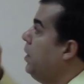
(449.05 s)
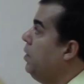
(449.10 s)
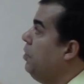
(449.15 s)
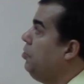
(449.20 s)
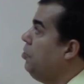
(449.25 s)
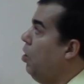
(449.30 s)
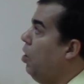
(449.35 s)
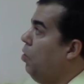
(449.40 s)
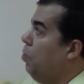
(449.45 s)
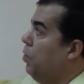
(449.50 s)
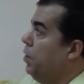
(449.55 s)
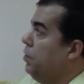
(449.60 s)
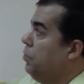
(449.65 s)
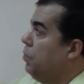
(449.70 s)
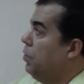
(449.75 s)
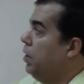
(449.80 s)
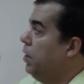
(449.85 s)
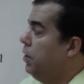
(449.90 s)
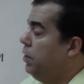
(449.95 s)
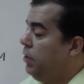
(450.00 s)
It's all one
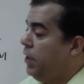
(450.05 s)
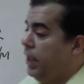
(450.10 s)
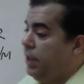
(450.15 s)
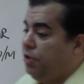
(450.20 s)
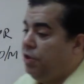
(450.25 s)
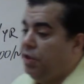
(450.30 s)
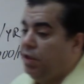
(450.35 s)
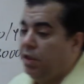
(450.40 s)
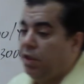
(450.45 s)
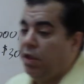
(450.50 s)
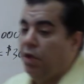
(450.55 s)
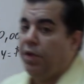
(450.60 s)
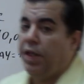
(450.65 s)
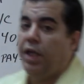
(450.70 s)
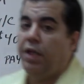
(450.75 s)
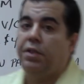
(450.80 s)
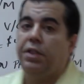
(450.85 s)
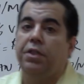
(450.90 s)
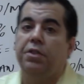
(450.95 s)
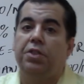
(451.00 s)
word. Okay, so you can go
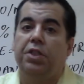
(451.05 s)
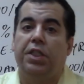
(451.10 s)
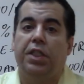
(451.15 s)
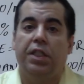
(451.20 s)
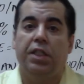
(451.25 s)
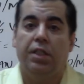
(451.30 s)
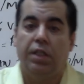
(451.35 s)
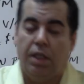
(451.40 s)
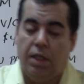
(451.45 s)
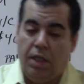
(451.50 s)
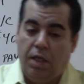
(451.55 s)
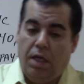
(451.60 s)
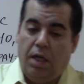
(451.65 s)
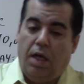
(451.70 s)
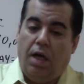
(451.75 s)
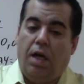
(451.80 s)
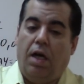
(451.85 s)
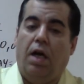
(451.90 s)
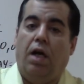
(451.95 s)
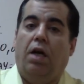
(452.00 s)
there. You can see
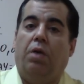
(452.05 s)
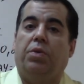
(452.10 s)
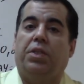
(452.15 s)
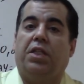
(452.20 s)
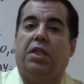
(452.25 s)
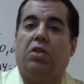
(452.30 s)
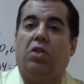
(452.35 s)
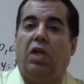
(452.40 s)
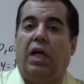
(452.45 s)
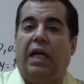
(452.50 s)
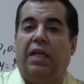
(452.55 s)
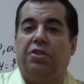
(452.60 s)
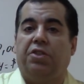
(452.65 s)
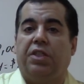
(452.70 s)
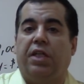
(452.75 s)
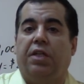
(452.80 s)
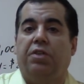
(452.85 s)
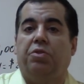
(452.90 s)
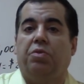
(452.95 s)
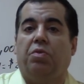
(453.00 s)
what the class
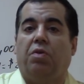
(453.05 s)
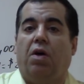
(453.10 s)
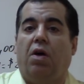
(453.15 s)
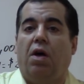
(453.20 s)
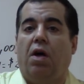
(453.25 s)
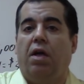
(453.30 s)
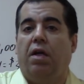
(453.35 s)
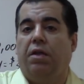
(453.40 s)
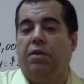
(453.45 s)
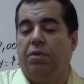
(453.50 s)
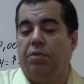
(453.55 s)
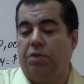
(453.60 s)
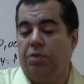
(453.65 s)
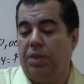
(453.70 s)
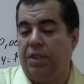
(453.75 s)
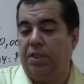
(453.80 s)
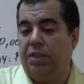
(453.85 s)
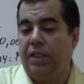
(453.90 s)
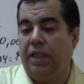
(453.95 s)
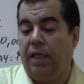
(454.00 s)
schedule are,
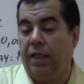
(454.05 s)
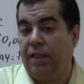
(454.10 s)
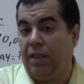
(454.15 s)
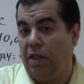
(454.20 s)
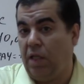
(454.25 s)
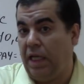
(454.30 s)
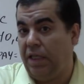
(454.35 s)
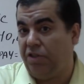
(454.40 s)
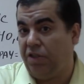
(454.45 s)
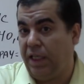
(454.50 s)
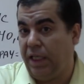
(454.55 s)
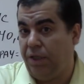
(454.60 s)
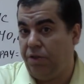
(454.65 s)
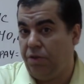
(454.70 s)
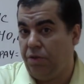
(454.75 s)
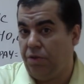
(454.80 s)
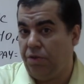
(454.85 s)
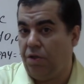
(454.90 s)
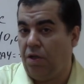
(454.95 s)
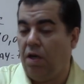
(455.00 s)
what the class
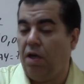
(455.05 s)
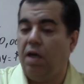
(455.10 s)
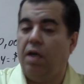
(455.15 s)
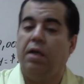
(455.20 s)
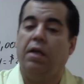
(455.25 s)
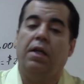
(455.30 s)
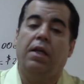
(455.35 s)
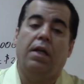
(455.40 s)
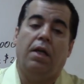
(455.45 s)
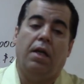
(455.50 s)
schedules are,